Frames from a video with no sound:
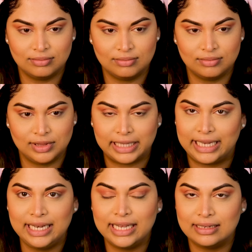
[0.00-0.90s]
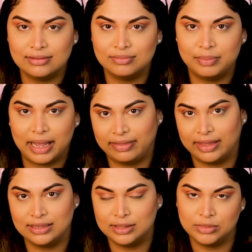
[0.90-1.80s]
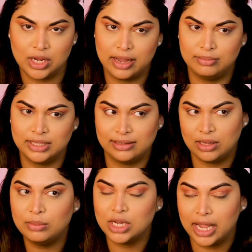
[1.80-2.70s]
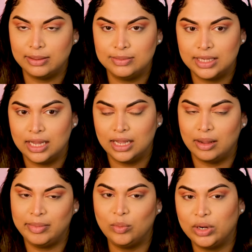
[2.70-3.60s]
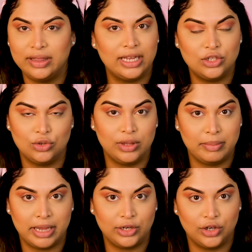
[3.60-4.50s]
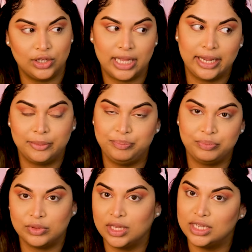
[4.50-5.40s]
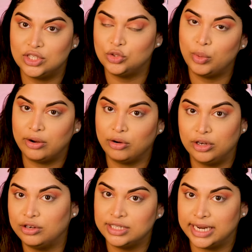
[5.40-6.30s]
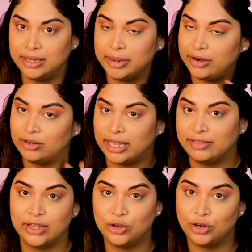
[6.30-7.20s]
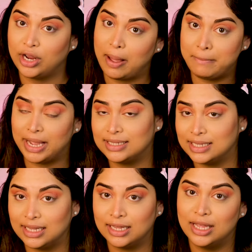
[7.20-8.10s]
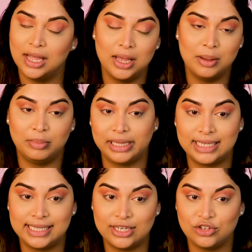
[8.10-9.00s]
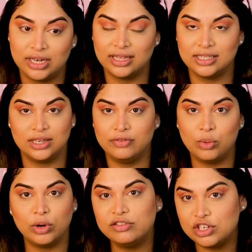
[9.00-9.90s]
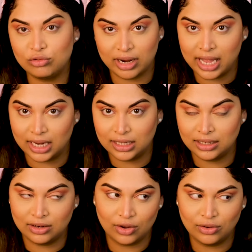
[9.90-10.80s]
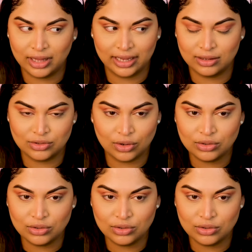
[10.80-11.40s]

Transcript: lenient back then sometimes. Like sometimes, I mean, what did they do? They made her like swear on her teddy bear, like that you're going to come back to the police station and get this interview. What if she ran, you know, like so